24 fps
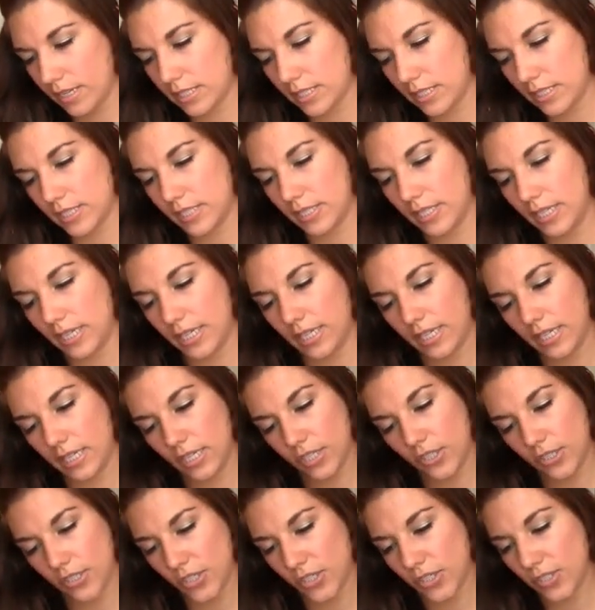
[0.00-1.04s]
Let's see,
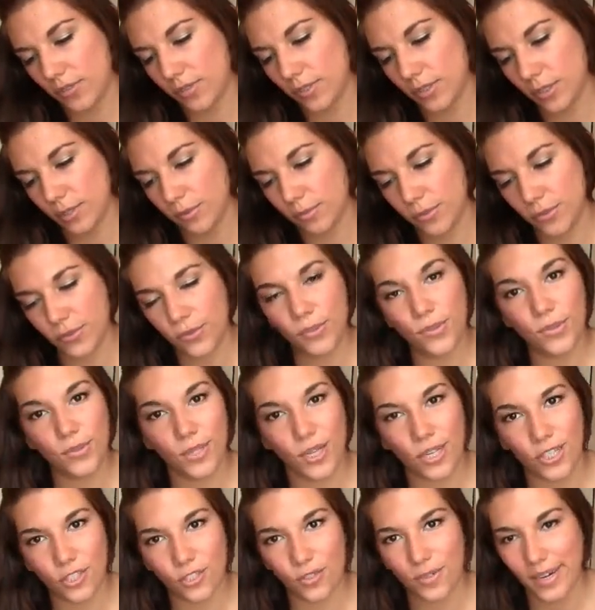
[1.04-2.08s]
her room, ooh,
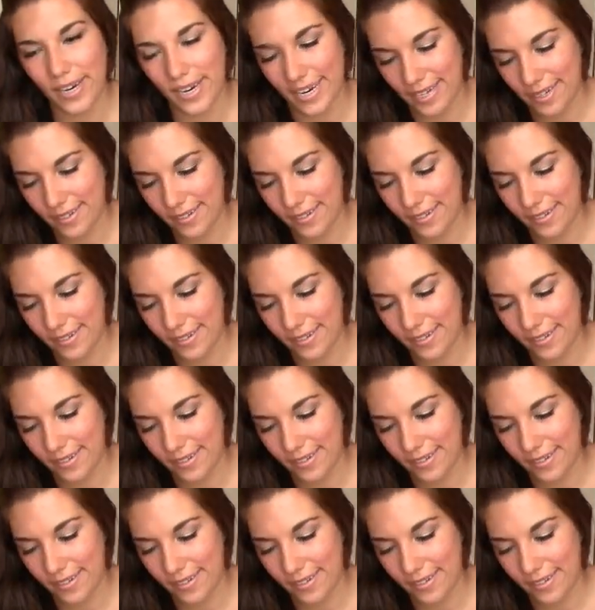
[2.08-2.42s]
lingerie.